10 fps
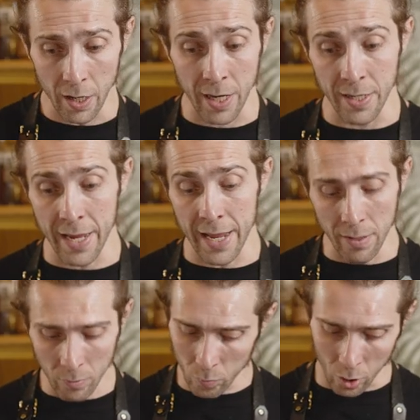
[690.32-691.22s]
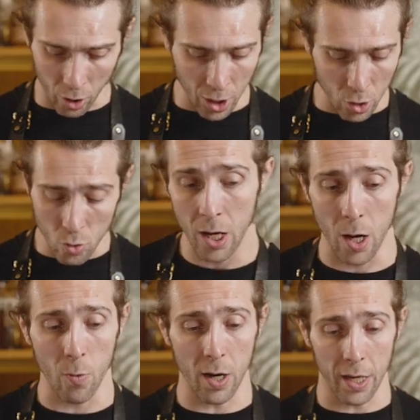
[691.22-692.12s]
And then we're gonna use
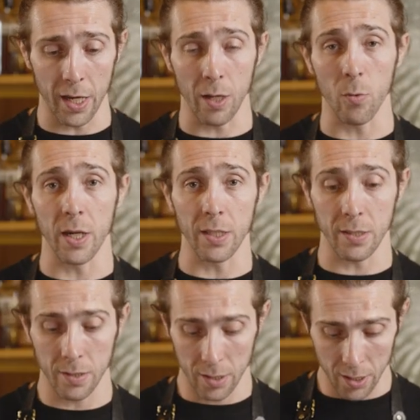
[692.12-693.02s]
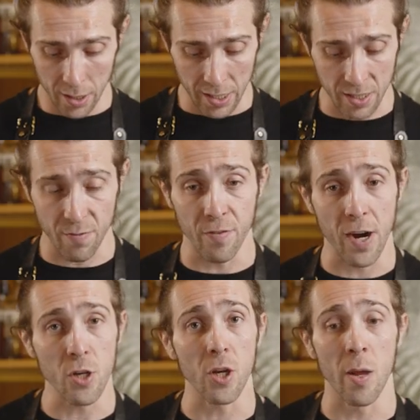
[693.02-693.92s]
our egg white and some
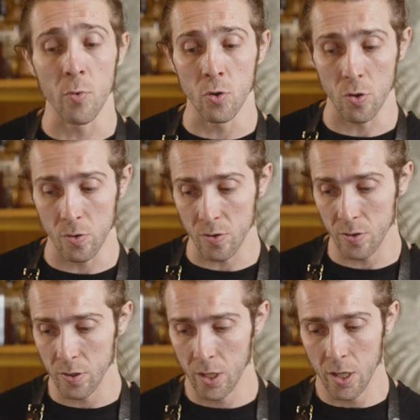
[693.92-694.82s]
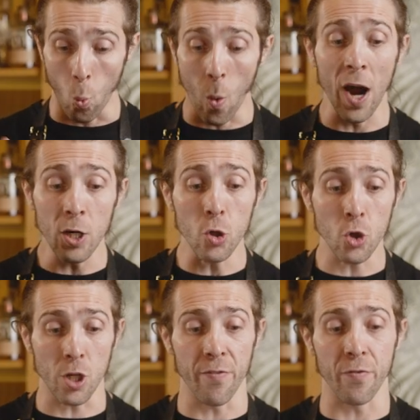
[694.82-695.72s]
fresh lemon juice. One
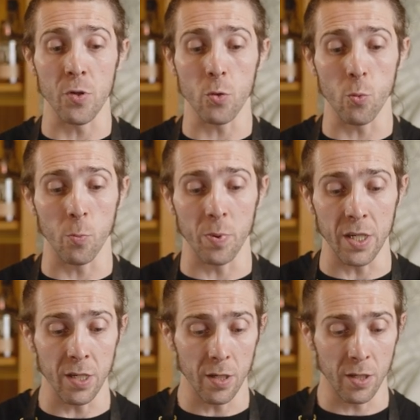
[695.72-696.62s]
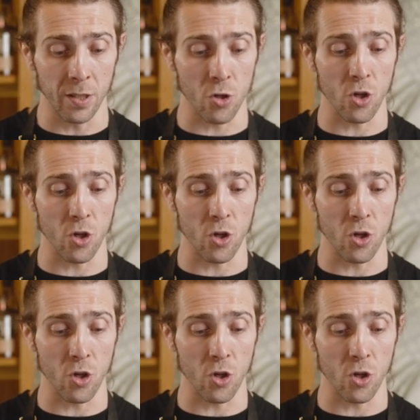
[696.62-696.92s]
huge difference will be the